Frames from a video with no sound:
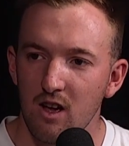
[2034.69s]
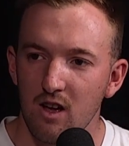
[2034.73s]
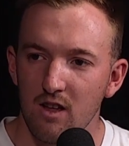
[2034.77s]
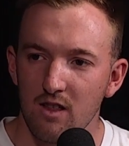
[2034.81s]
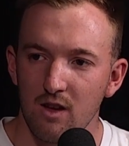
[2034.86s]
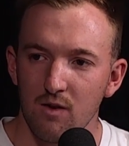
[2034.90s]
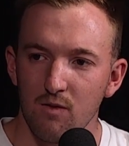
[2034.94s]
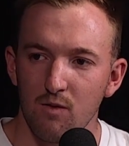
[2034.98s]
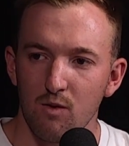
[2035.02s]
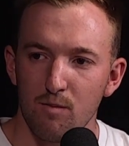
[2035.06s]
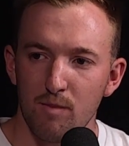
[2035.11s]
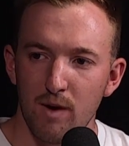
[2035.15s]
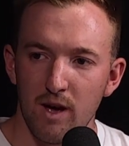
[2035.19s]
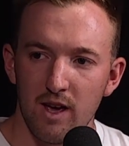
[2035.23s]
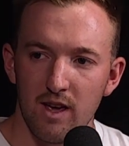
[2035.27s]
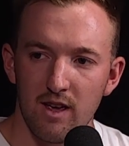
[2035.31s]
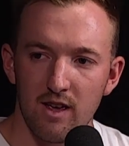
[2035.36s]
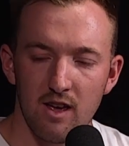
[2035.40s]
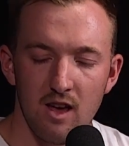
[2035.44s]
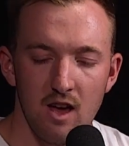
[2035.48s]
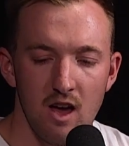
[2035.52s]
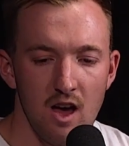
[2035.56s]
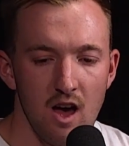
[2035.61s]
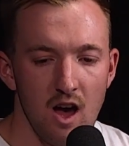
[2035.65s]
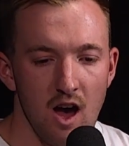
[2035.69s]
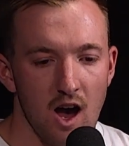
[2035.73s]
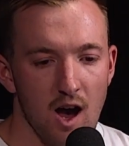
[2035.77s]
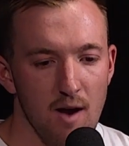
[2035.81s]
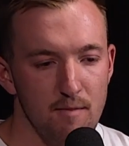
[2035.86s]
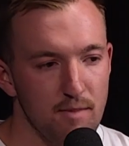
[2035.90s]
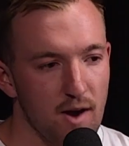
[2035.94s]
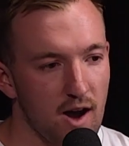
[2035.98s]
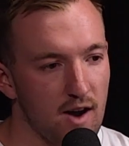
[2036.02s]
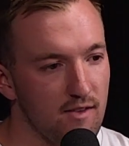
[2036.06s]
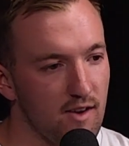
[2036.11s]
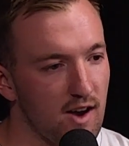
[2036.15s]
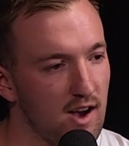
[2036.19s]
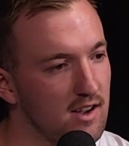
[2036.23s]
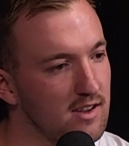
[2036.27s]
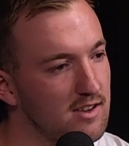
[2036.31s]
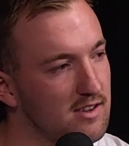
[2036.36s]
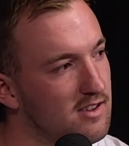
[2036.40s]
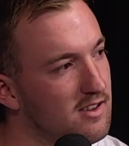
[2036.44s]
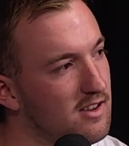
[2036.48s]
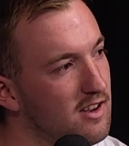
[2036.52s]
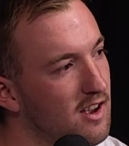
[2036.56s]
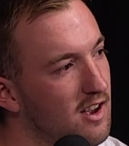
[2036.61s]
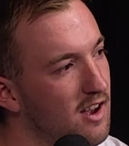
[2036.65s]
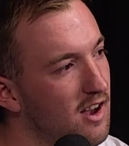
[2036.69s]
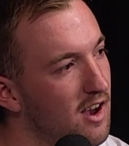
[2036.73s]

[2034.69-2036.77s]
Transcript: that will be above us.